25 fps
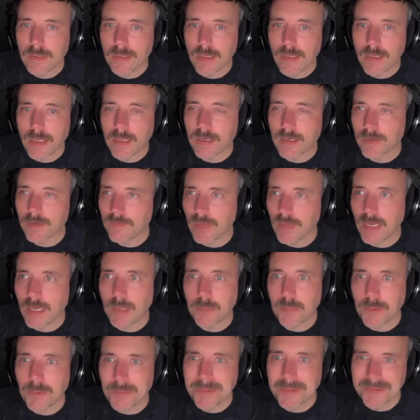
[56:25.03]
and
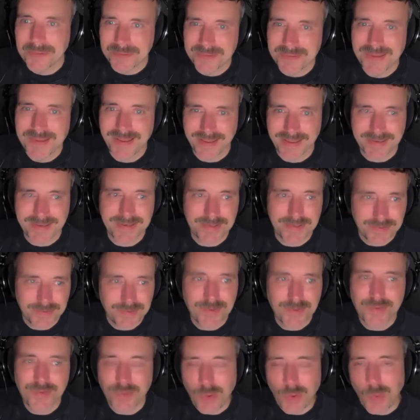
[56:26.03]
available and
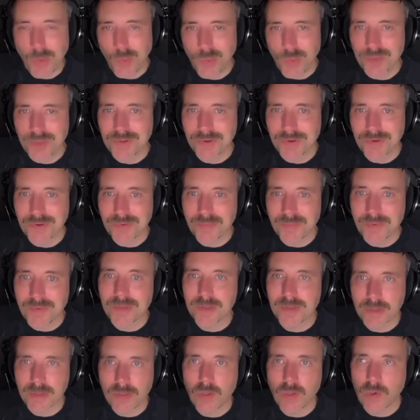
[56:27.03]
to know
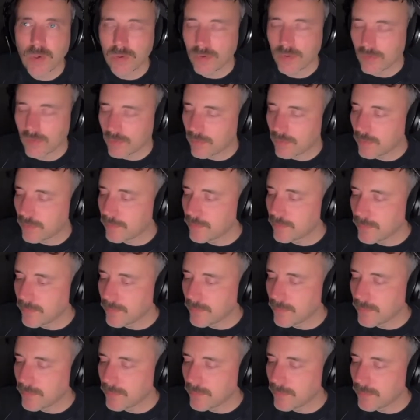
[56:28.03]

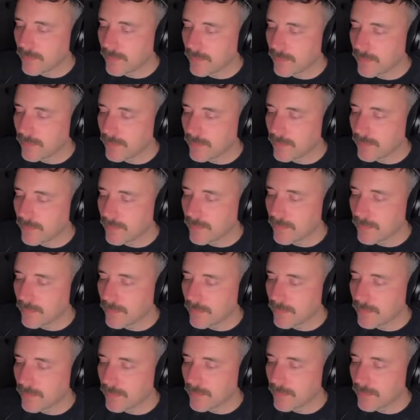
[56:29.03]
to be able to explain
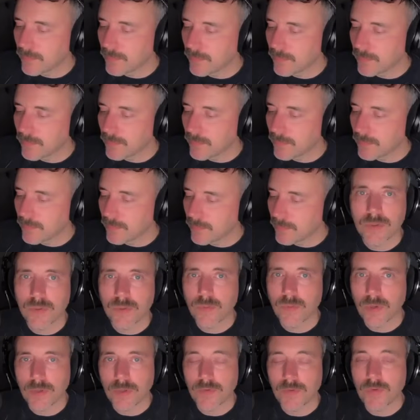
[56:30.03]
what you
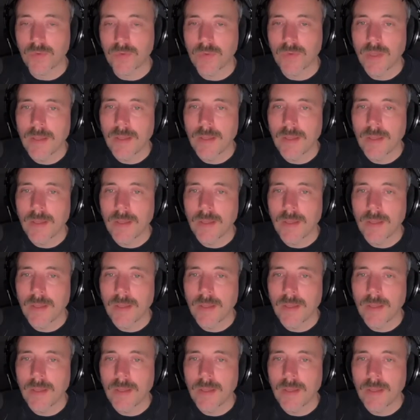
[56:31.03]
want to do.